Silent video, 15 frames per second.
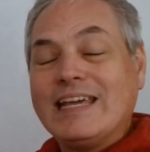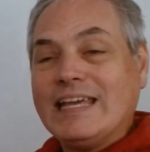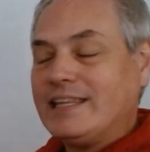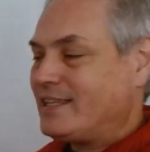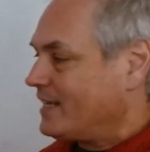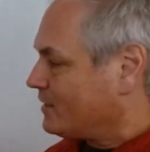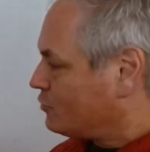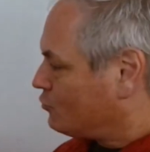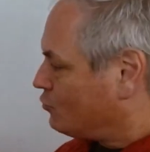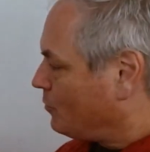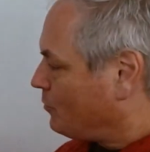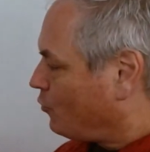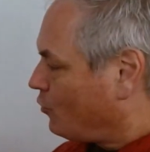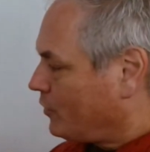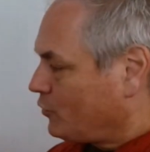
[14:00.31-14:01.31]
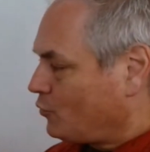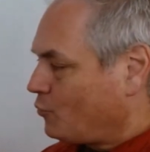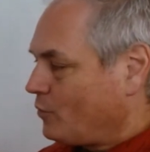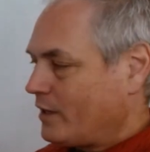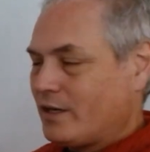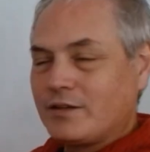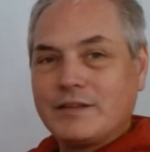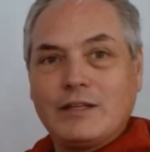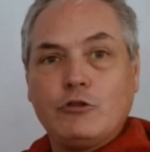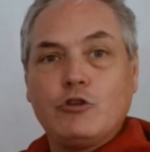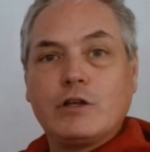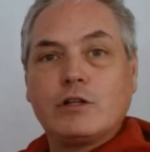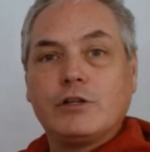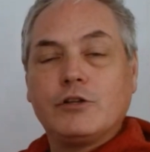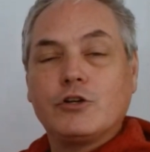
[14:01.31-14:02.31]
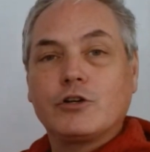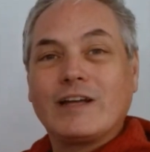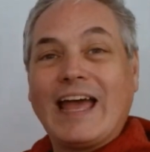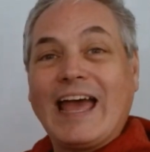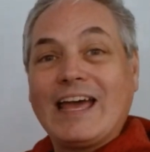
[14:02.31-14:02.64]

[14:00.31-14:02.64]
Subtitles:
It gets to a point where the nuclear